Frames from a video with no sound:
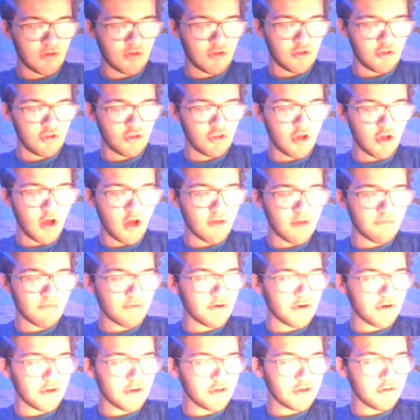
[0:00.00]
not
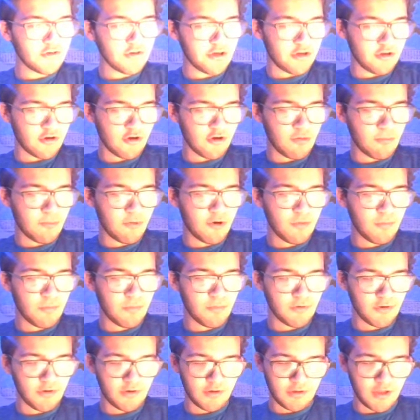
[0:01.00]
very good home
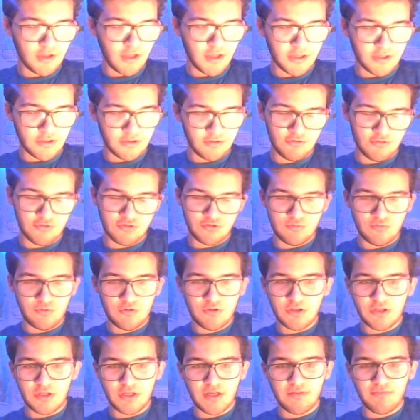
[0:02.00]
opener, like usual.
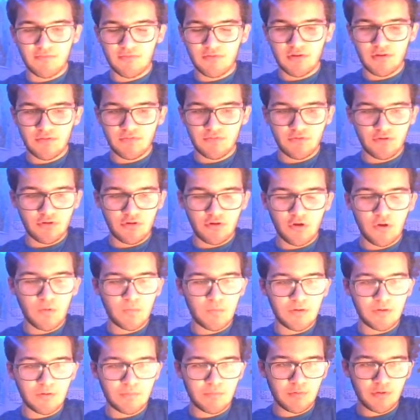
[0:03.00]
They never have good home
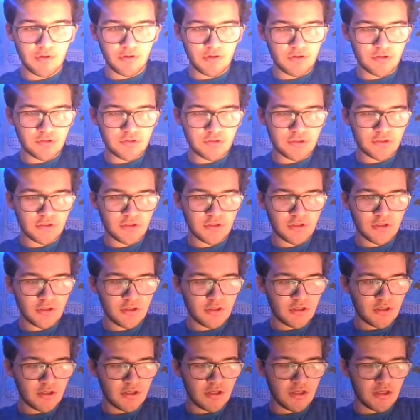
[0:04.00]
openers.
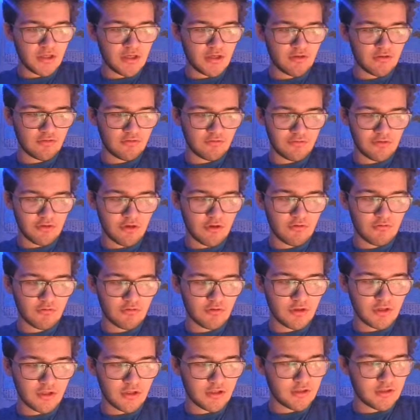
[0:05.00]
It is
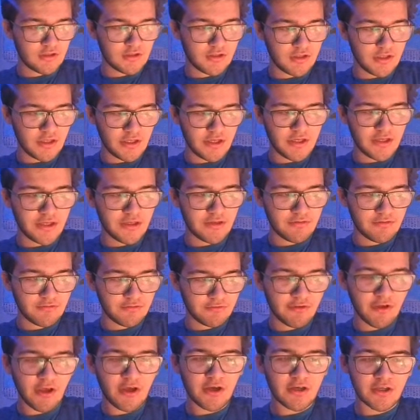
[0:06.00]
known that they
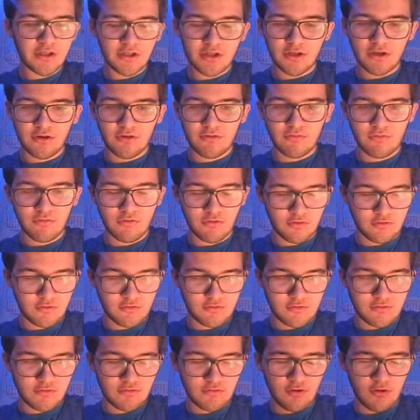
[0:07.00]
suck in their
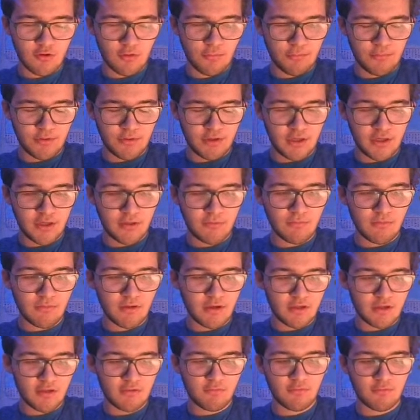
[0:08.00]
first home game,
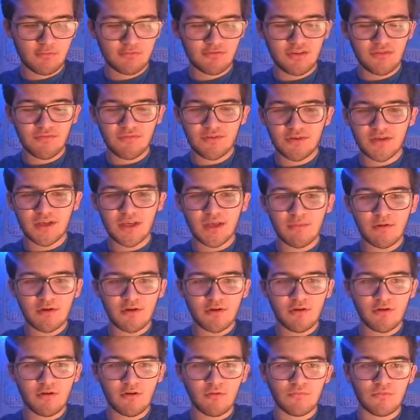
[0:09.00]
and this wasn't even a game at
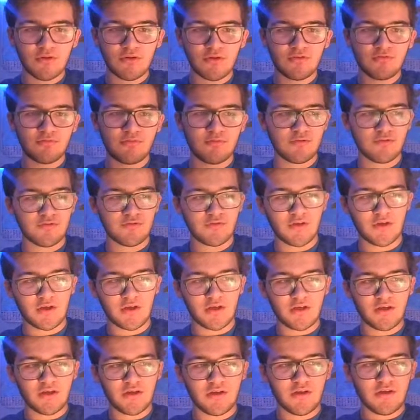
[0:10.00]
home. This was a